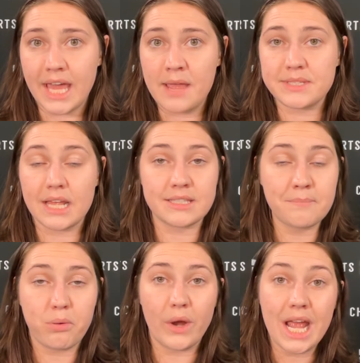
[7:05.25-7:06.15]
games. And at
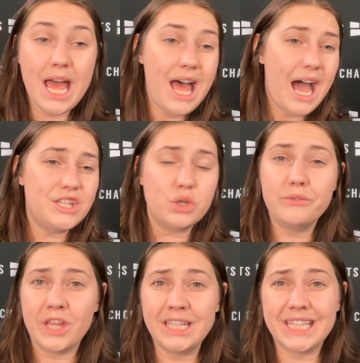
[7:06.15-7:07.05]
some point, I do
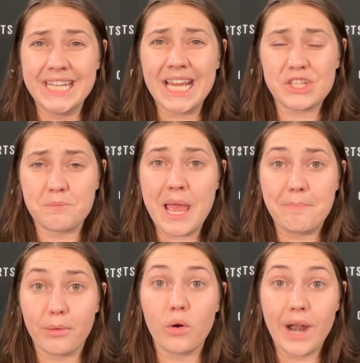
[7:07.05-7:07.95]
think the Knicks may
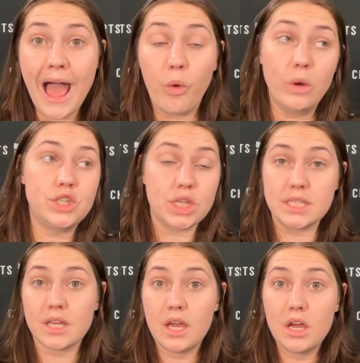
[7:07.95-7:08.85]
burn out, which
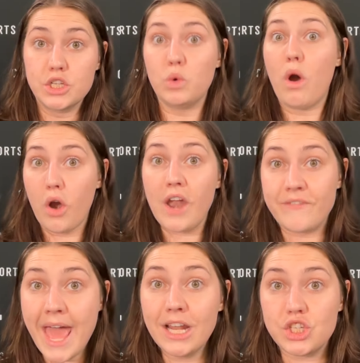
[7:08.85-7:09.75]
is to our
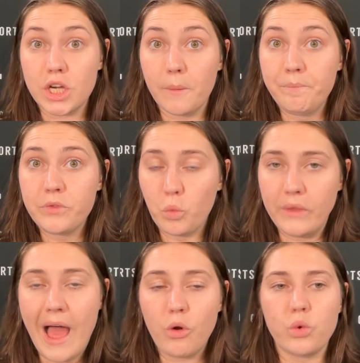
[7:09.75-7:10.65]
advantage here
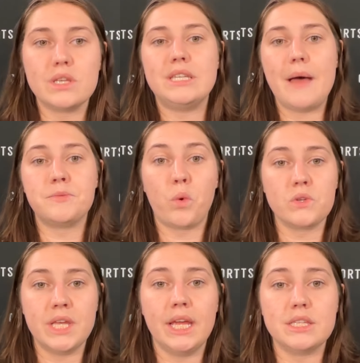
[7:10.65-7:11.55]
without Kristaps
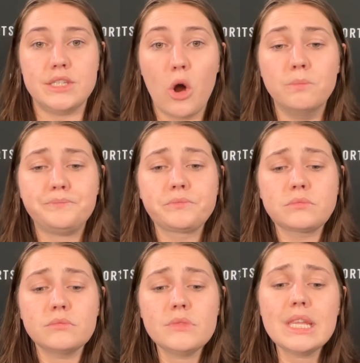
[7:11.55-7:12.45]
Porzingis. So
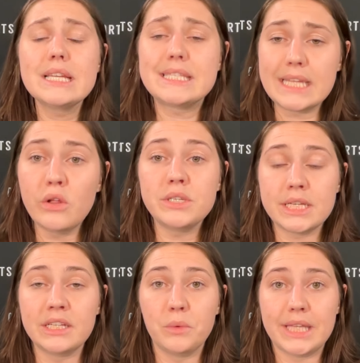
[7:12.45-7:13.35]
still
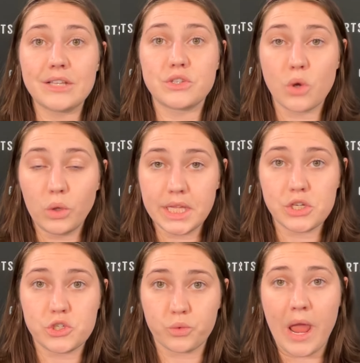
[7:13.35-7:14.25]
dealing with that soleus
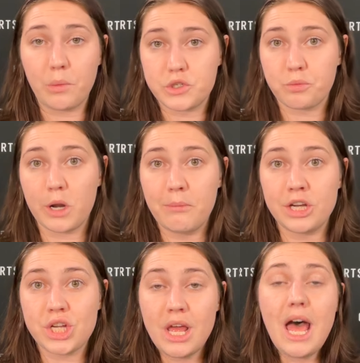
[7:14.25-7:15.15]
strain, which is pretty
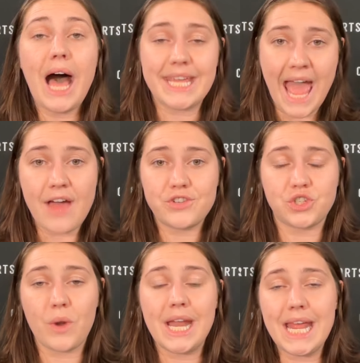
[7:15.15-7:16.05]
much a calf
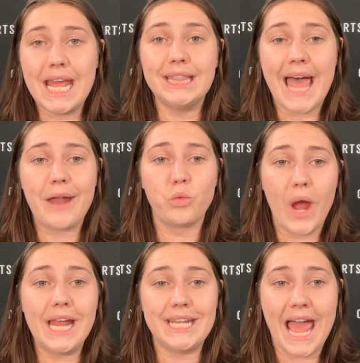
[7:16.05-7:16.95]
strain in that
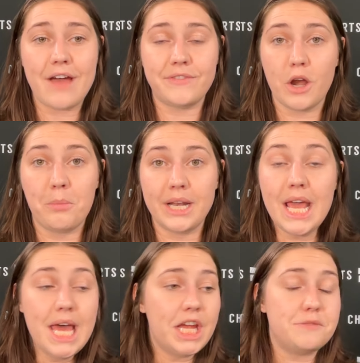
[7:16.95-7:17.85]
right calf there. But
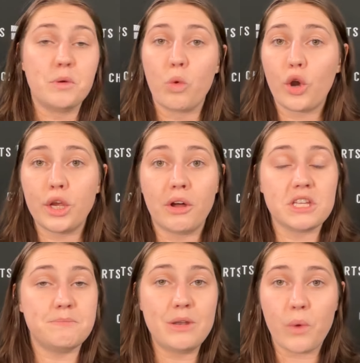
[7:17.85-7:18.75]
he's been working on
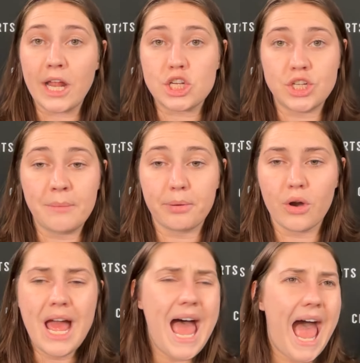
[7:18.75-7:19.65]
his mid-range jumper.